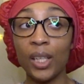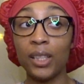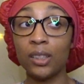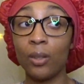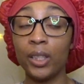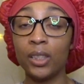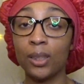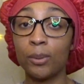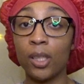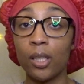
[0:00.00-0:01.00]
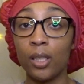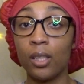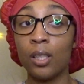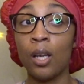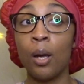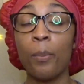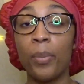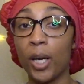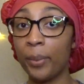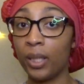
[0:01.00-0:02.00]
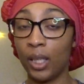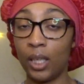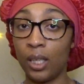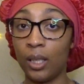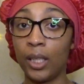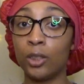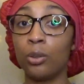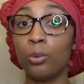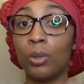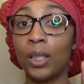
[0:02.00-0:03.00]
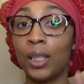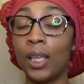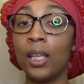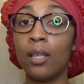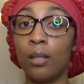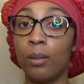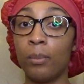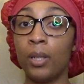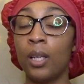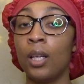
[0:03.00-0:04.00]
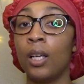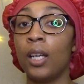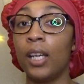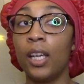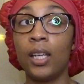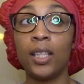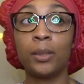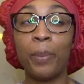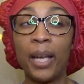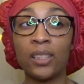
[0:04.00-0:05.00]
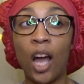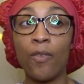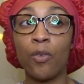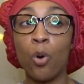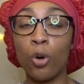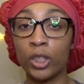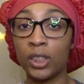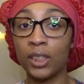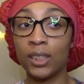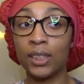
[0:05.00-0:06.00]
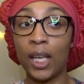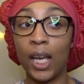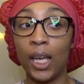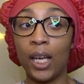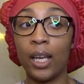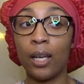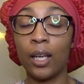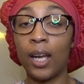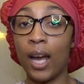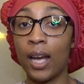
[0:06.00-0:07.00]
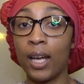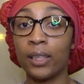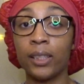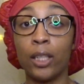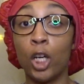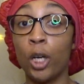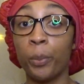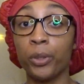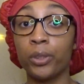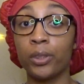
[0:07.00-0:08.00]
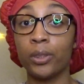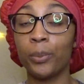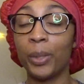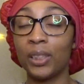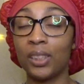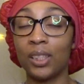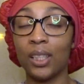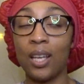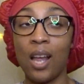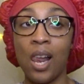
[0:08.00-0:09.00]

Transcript: And so he ends up turning Barbie land into Kingdom, and it's based off of horses and guys and Hummers, basically.